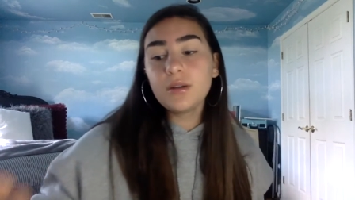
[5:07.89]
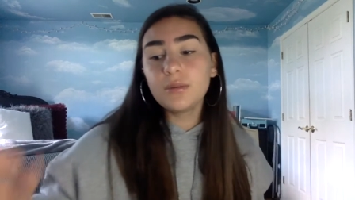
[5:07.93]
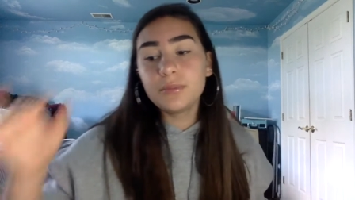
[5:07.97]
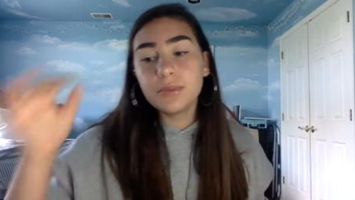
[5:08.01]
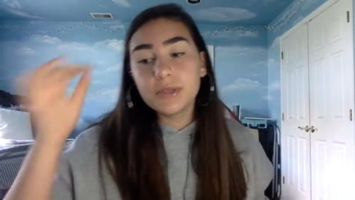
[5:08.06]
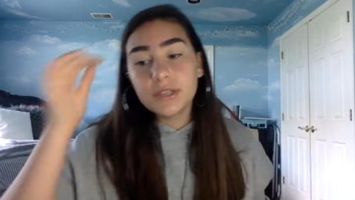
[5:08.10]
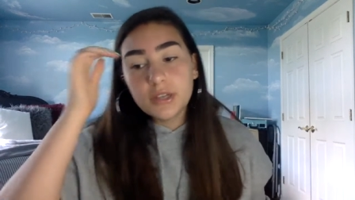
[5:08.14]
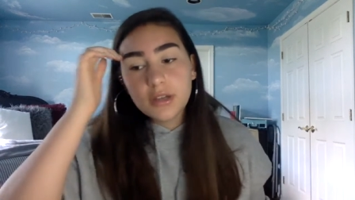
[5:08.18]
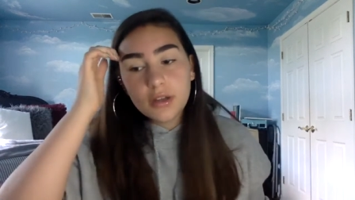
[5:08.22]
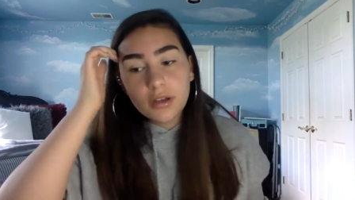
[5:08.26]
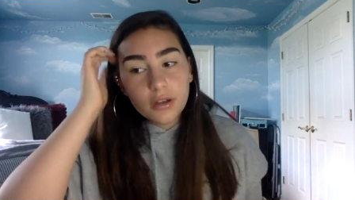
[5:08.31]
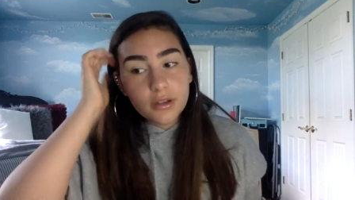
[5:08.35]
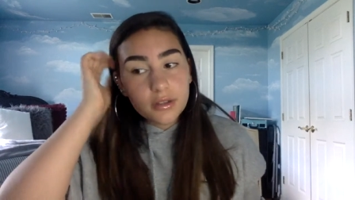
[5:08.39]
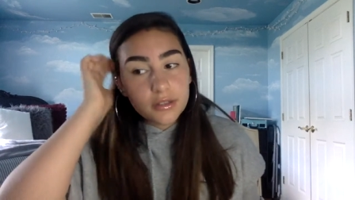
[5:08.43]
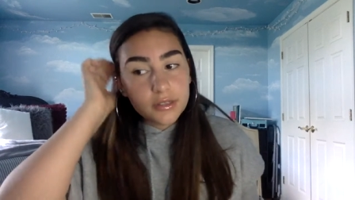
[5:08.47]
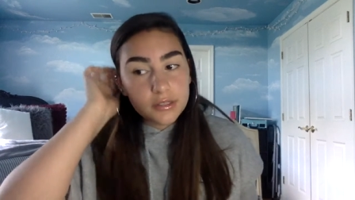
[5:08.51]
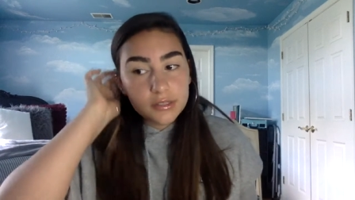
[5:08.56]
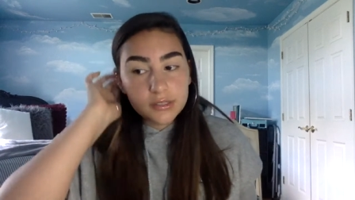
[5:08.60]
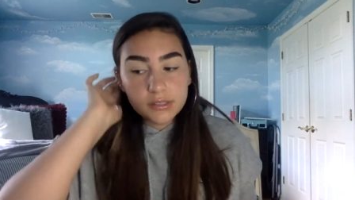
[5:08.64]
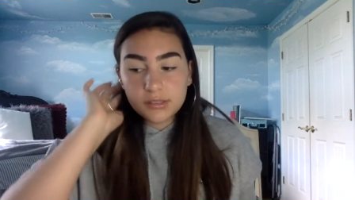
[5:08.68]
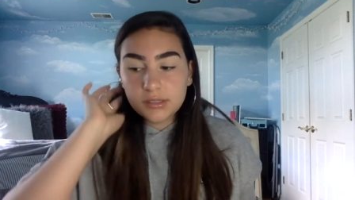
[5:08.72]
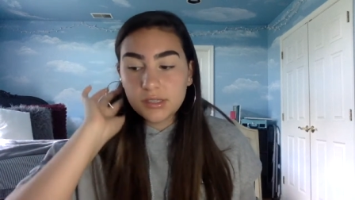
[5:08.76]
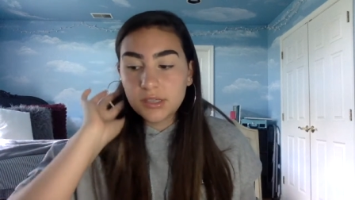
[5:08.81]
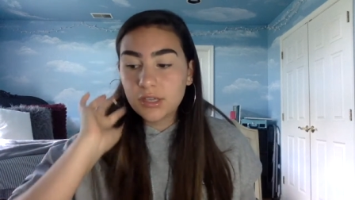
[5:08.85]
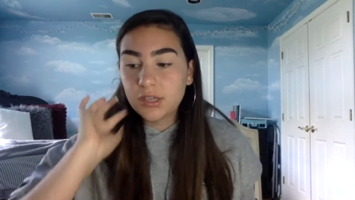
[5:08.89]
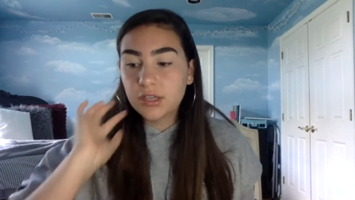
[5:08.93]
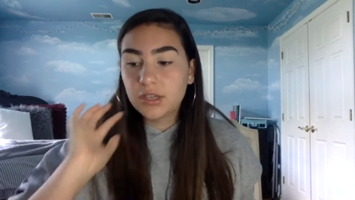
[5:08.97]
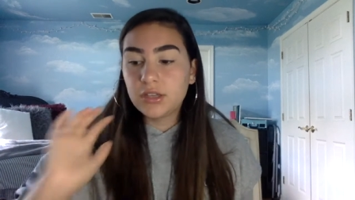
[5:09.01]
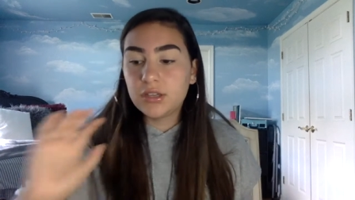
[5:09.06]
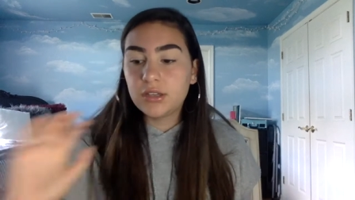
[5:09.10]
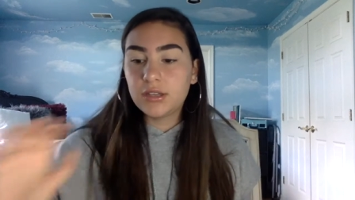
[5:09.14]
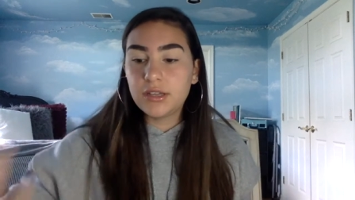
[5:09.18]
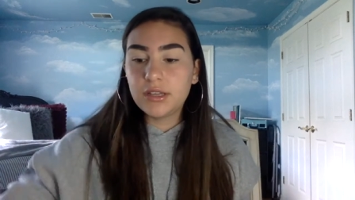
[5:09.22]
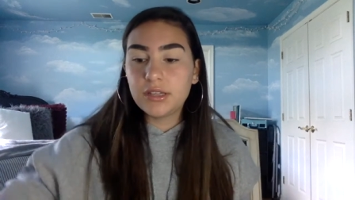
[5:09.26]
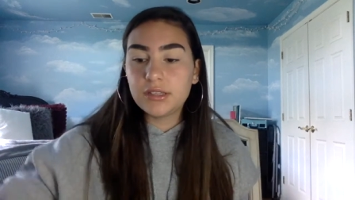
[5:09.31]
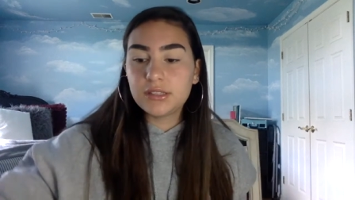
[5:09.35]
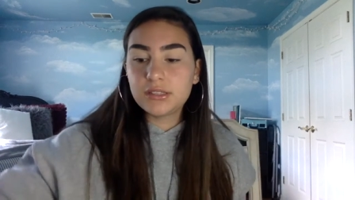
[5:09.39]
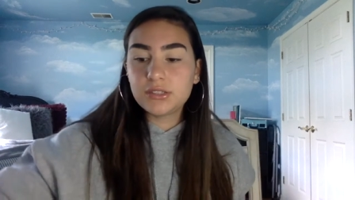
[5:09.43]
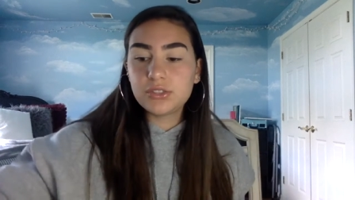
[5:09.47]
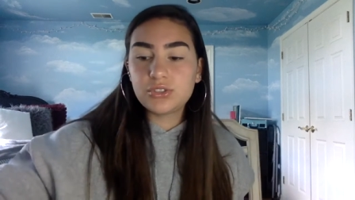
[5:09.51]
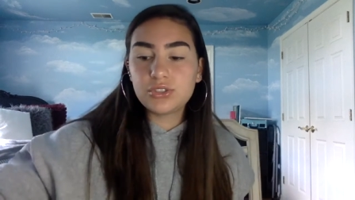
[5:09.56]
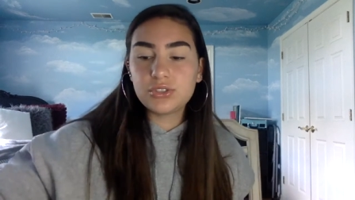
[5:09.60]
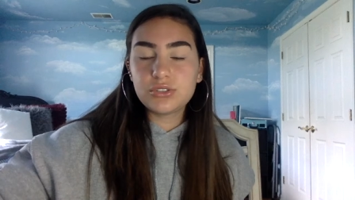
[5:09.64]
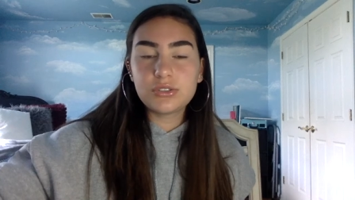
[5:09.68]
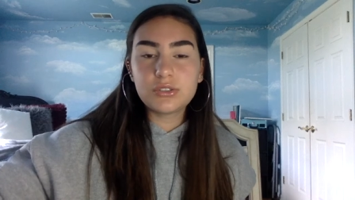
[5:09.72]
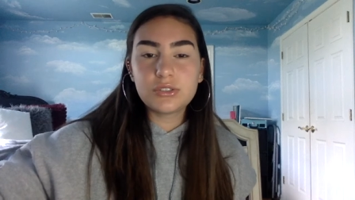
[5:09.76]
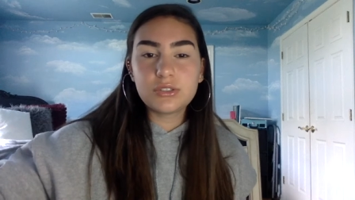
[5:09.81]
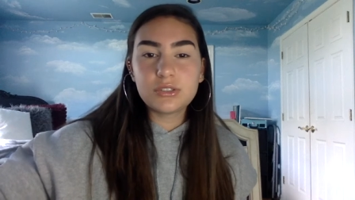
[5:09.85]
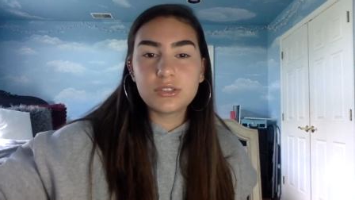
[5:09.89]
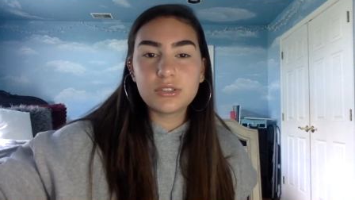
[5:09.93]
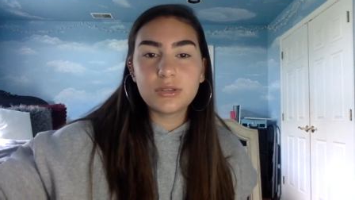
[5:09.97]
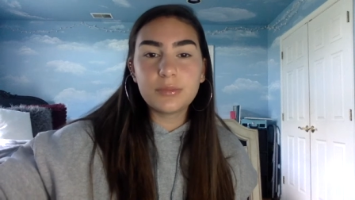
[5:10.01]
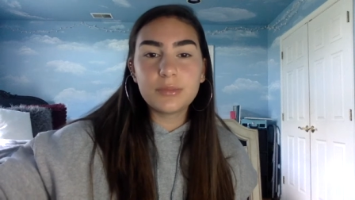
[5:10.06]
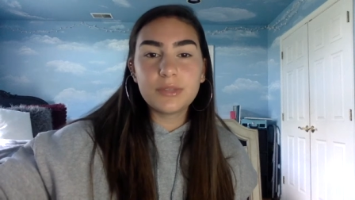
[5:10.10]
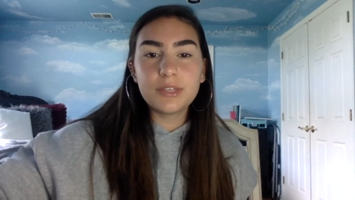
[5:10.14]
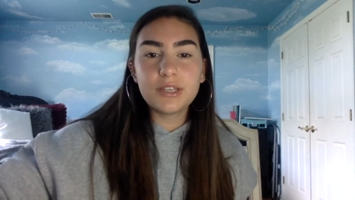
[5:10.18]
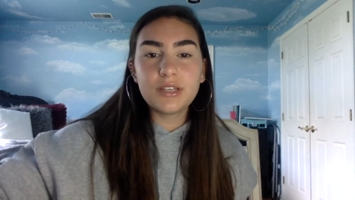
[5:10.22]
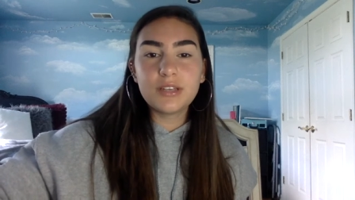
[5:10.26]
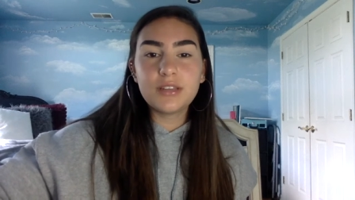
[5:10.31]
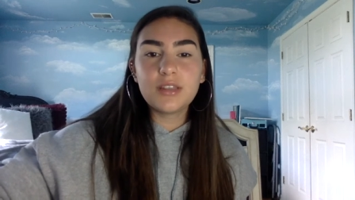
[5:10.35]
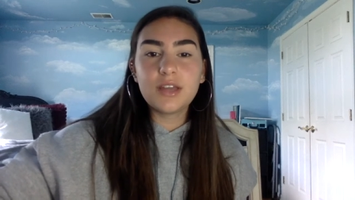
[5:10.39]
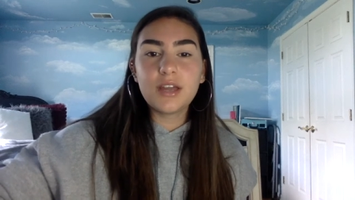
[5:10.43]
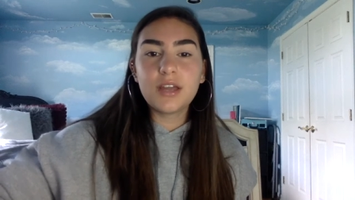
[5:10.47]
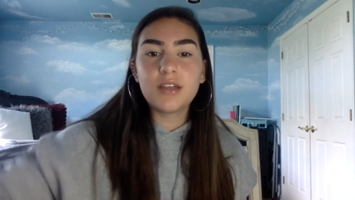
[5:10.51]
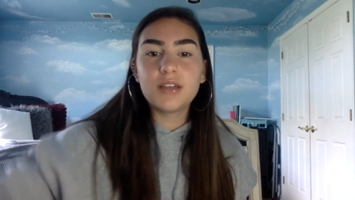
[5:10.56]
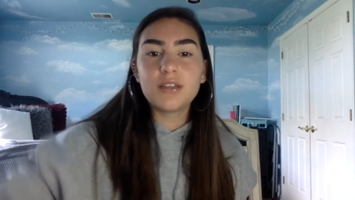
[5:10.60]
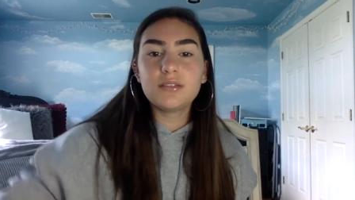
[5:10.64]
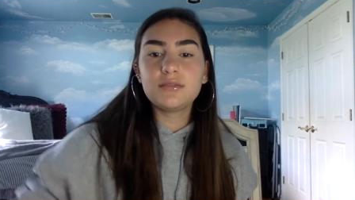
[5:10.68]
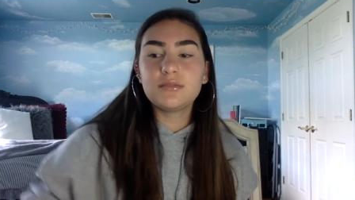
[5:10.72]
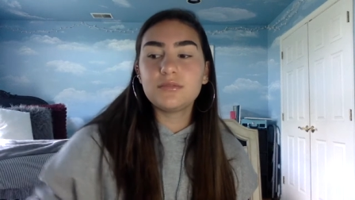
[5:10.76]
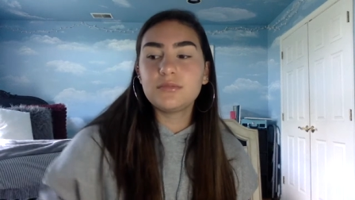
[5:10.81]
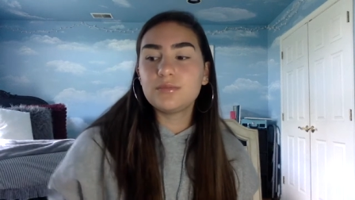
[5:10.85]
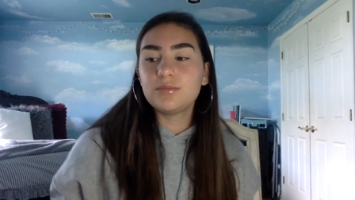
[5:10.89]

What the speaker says: because it's just something that